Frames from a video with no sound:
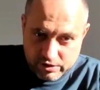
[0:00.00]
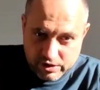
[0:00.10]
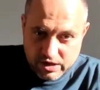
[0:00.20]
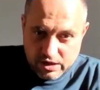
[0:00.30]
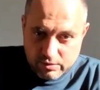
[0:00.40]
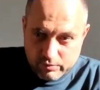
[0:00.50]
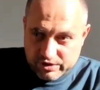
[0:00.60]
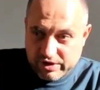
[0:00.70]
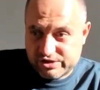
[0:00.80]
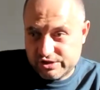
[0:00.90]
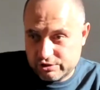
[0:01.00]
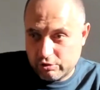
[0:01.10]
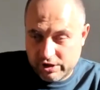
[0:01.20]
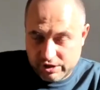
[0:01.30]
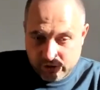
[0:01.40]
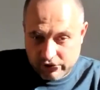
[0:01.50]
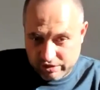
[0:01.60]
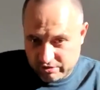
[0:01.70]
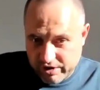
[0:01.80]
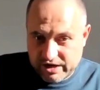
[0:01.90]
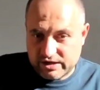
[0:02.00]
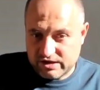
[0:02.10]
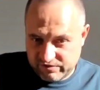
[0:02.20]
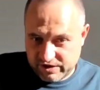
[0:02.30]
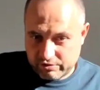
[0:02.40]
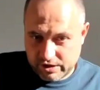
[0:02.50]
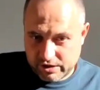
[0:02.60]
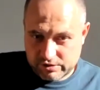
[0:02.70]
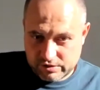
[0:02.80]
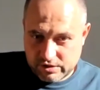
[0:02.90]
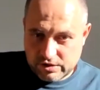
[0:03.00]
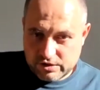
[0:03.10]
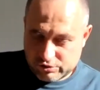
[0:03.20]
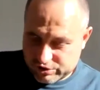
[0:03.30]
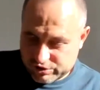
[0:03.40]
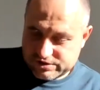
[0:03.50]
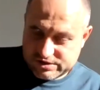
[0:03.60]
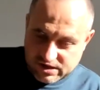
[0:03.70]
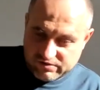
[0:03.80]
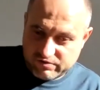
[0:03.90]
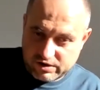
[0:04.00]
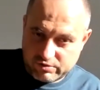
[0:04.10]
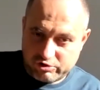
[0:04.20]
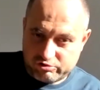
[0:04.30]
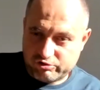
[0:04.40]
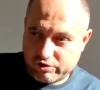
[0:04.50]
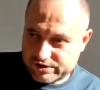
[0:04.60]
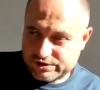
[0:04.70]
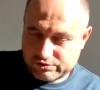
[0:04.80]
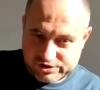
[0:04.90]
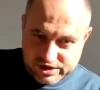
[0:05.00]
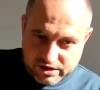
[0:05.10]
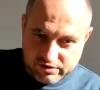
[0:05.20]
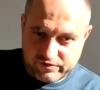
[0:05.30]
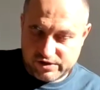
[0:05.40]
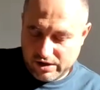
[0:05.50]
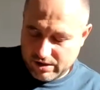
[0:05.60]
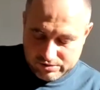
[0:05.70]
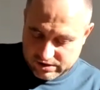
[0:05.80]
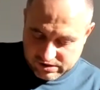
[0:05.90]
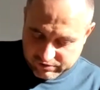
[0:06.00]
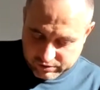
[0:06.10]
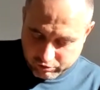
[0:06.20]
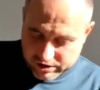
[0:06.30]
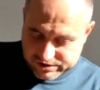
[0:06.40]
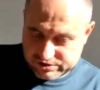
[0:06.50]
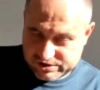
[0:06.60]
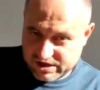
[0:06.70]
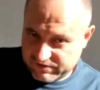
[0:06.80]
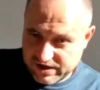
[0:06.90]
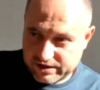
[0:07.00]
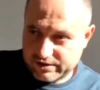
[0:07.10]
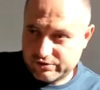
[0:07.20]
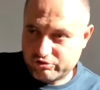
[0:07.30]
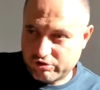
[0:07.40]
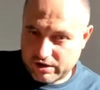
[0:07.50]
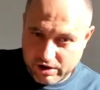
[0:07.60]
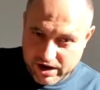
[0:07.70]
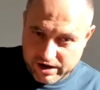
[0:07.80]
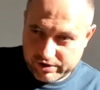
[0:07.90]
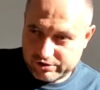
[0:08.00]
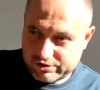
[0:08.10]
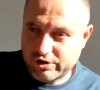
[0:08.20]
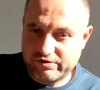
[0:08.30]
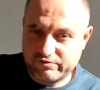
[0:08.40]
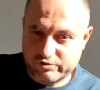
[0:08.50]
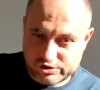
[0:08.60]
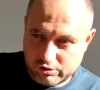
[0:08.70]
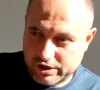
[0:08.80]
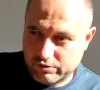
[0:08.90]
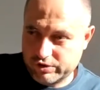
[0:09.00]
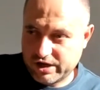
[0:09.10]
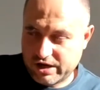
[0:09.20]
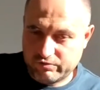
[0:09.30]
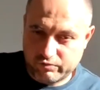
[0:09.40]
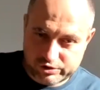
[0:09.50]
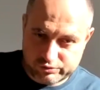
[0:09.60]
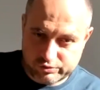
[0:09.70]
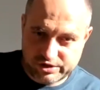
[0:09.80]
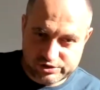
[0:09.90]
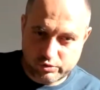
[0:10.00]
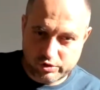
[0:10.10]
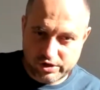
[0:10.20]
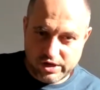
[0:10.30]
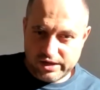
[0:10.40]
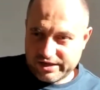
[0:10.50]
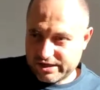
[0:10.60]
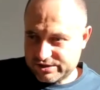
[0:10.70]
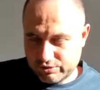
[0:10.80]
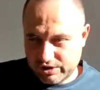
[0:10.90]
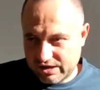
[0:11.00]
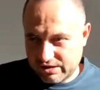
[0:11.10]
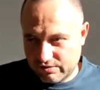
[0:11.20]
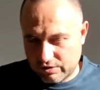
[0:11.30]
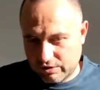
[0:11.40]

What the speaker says: out, but you're actually only going to theoretically figure it out. So just delivering trucks yourself and delivering products yourself, getting the truck, hiring the drivers, learning what kind of works, what doesn't work, gets you the